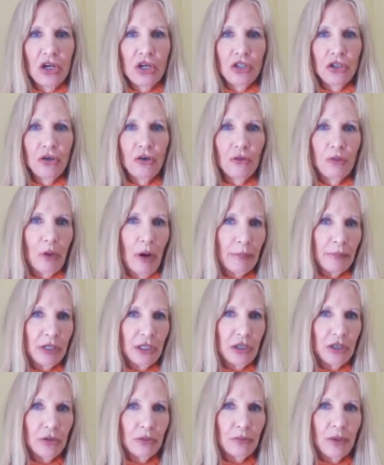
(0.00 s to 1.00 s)
to a
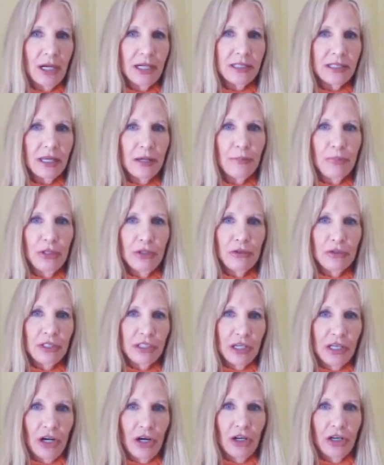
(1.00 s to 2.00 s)
woman who was
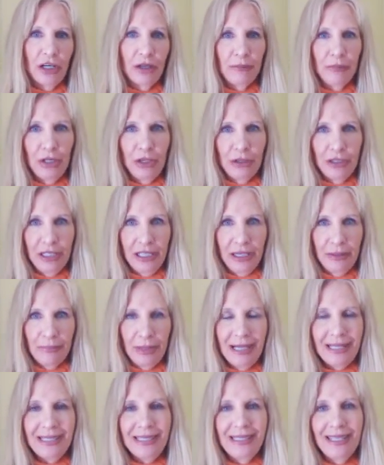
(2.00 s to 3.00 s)
abused in our community
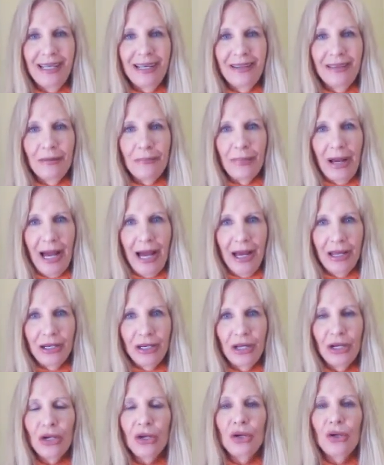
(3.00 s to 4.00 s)
by seeing the man